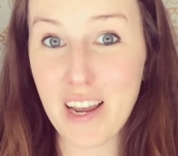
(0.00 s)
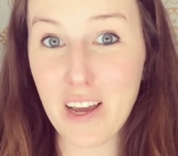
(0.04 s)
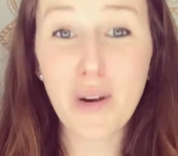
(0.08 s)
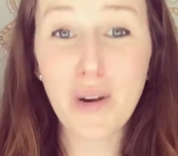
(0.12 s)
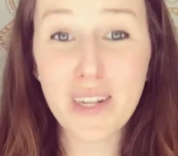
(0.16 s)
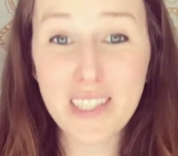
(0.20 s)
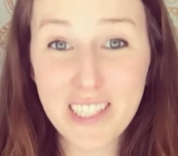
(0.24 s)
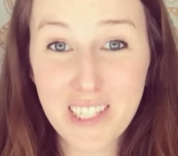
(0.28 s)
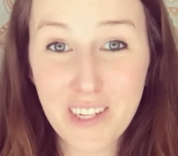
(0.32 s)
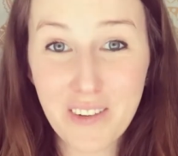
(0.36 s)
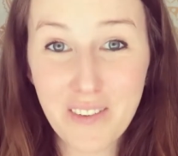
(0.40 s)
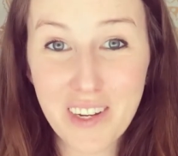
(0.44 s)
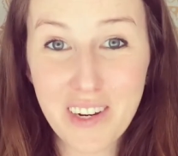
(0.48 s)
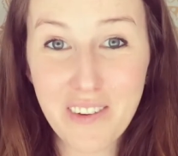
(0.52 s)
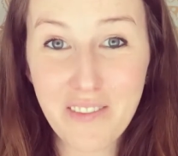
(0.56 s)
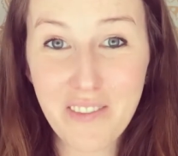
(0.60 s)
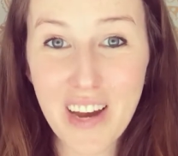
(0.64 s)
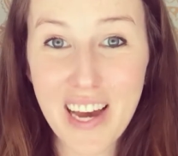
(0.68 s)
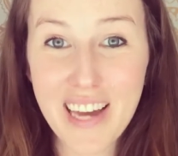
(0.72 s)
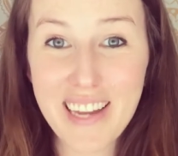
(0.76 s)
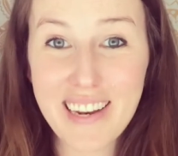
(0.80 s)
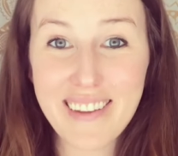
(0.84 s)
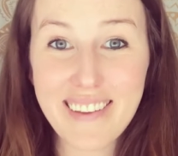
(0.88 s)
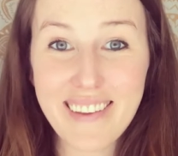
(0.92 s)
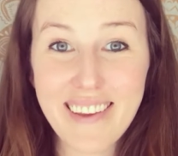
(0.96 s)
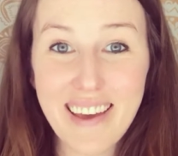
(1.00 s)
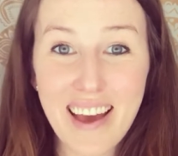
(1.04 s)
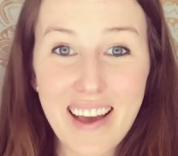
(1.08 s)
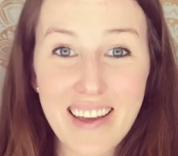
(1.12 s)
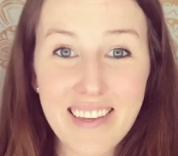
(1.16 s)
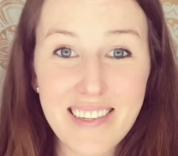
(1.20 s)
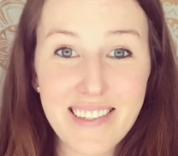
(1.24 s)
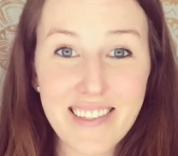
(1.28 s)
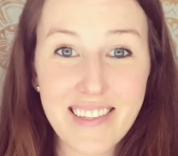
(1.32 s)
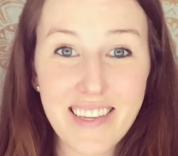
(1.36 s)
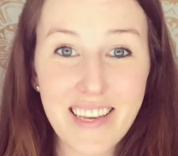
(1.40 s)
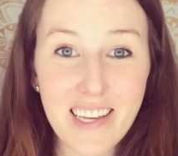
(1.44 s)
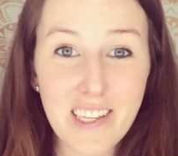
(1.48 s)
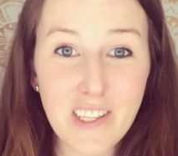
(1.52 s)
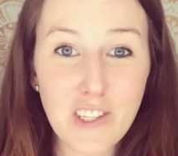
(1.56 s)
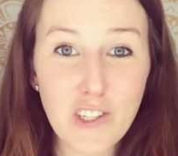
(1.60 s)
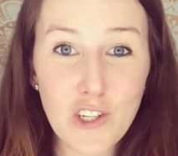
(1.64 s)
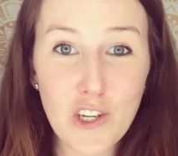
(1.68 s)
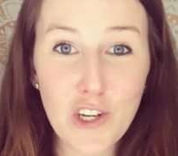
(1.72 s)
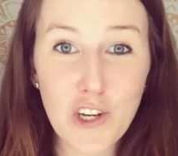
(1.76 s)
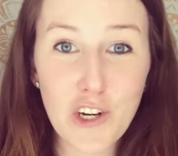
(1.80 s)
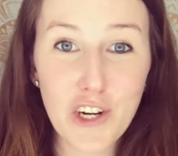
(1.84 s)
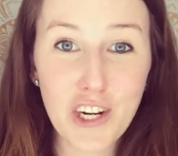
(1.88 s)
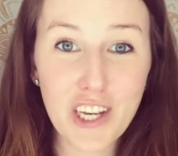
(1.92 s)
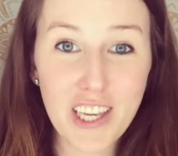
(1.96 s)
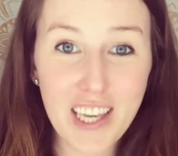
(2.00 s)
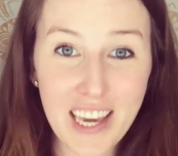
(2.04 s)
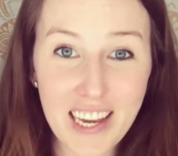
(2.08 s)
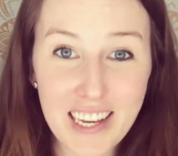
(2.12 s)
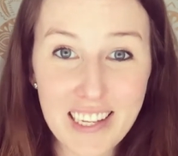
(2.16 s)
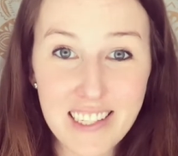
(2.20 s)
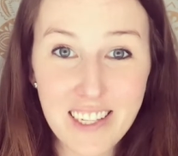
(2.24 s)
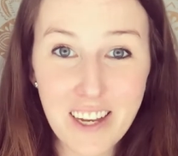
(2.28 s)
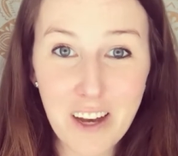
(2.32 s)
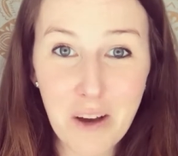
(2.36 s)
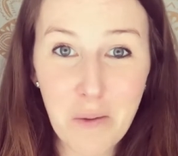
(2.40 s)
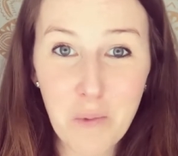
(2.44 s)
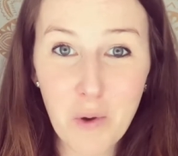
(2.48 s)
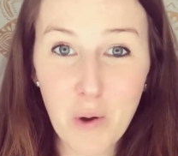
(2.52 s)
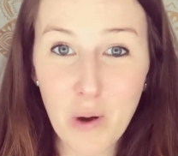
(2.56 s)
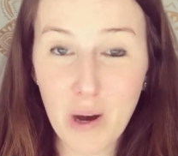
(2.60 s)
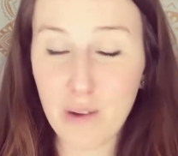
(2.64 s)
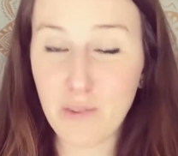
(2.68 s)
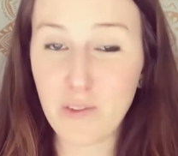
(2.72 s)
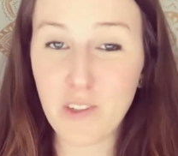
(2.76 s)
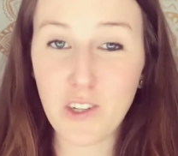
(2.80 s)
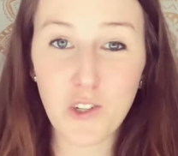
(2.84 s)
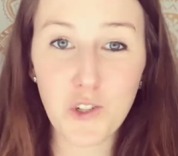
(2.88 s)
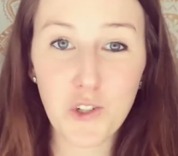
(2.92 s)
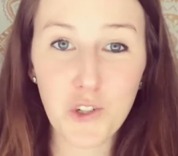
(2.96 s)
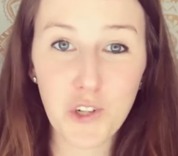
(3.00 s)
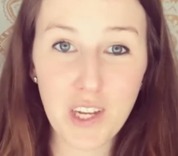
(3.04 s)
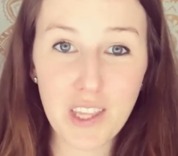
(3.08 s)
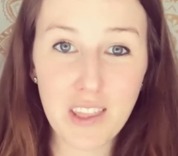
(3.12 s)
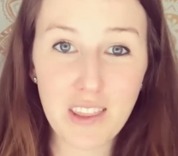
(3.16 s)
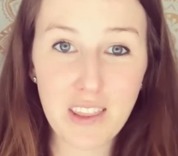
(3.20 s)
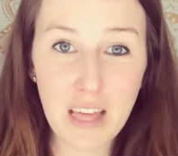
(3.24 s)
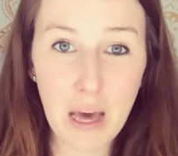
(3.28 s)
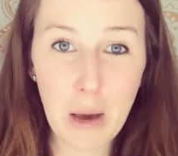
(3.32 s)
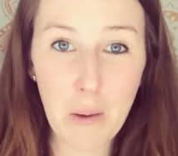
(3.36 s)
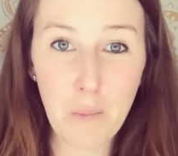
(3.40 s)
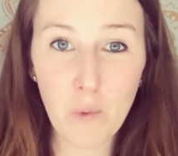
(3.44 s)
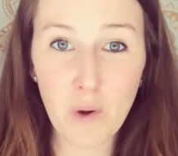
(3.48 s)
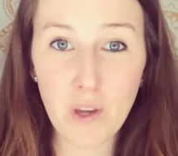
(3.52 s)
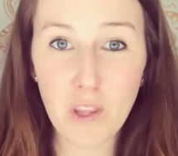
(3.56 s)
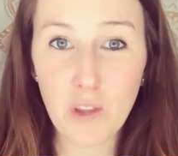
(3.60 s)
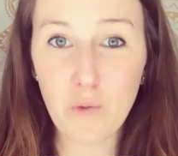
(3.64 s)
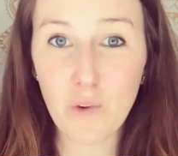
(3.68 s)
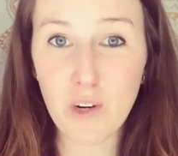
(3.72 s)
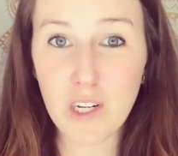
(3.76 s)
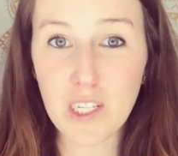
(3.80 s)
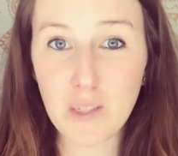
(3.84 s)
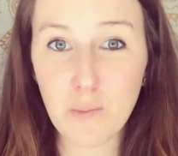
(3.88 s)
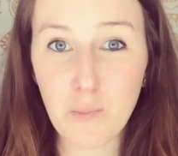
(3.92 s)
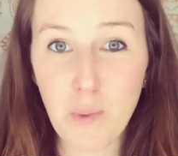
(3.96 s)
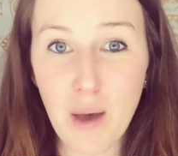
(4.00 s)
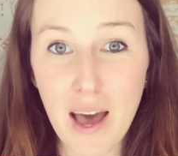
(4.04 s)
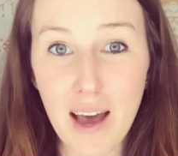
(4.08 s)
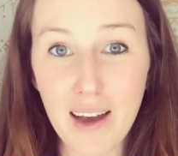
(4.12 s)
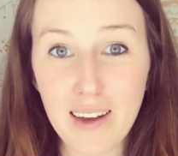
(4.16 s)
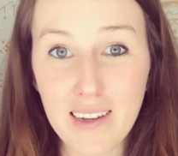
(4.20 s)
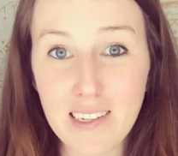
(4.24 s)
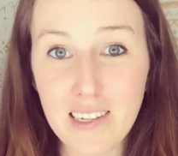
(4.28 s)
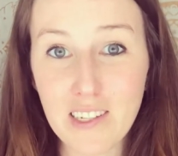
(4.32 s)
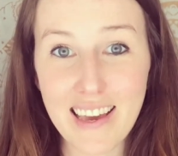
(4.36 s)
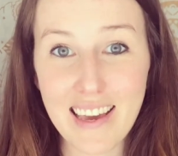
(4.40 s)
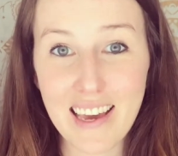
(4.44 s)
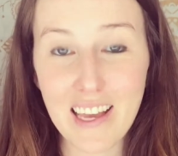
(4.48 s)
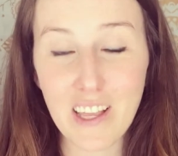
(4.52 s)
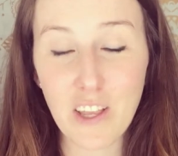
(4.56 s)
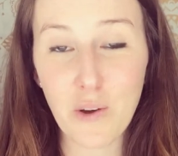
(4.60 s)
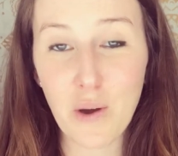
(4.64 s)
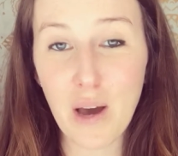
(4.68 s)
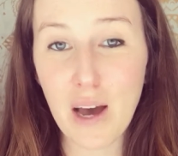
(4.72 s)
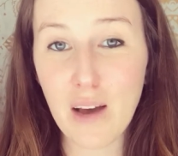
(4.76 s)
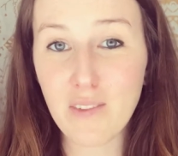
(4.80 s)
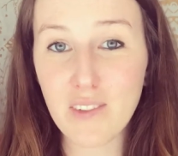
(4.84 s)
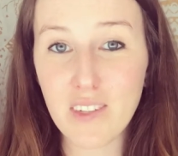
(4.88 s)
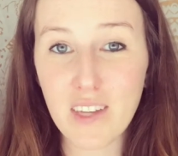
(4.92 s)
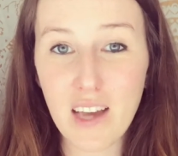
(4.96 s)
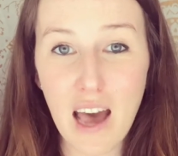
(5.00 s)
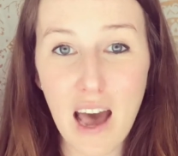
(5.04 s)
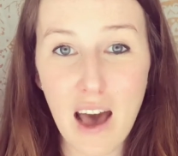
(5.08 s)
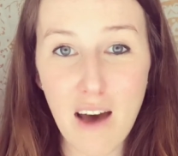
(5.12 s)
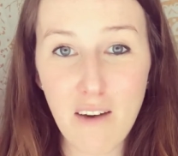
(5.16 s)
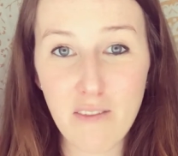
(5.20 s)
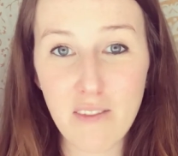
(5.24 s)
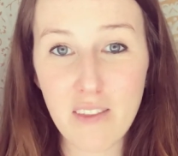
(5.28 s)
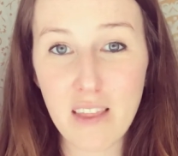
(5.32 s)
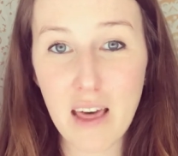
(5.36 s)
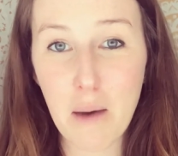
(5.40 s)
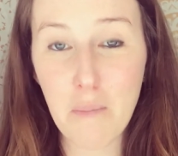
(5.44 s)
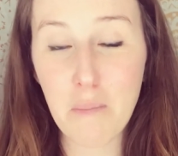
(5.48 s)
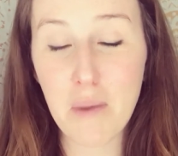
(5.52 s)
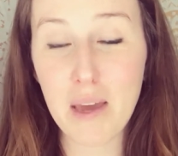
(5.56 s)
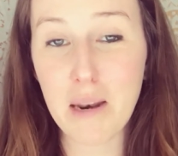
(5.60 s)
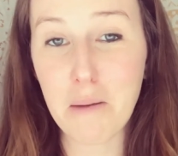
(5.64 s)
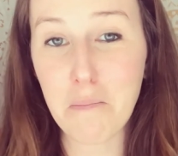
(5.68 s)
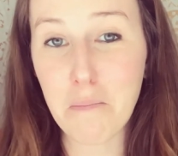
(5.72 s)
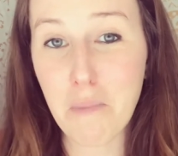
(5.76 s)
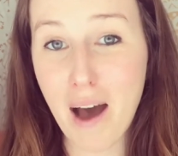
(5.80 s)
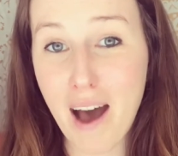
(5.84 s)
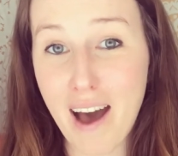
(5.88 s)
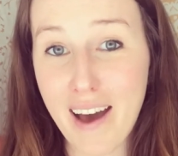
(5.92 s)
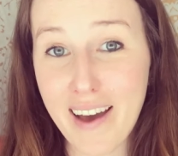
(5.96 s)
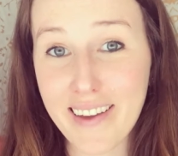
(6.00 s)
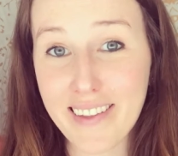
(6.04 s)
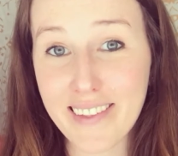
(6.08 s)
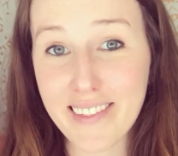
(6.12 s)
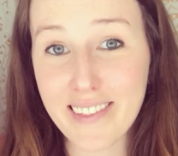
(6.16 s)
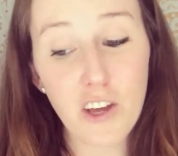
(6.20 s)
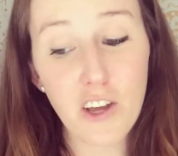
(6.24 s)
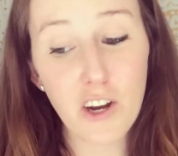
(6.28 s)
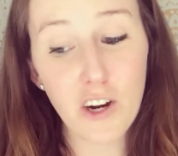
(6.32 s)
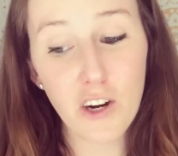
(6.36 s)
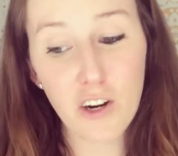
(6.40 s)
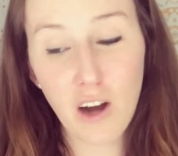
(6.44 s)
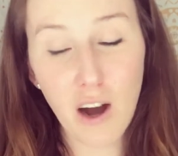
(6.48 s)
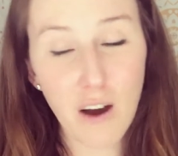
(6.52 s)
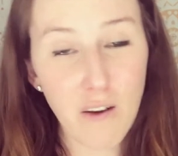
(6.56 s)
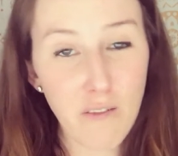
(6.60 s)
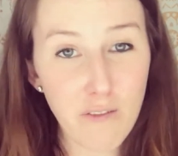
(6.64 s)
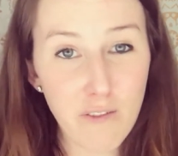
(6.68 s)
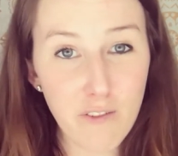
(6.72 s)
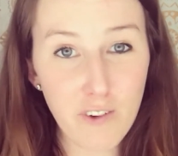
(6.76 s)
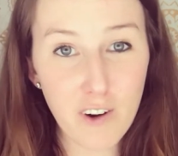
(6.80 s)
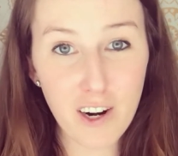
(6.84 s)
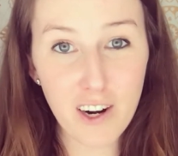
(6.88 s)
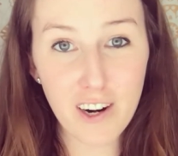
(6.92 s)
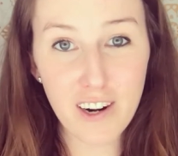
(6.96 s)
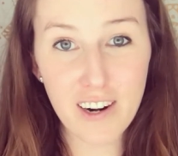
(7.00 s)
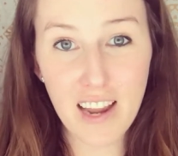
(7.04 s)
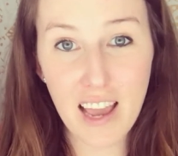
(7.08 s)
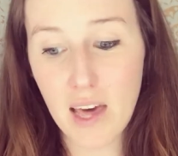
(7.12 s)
Once you've invited guests into your kingdom, you have to treat them with respect, and you have to have them in mind, their comfort.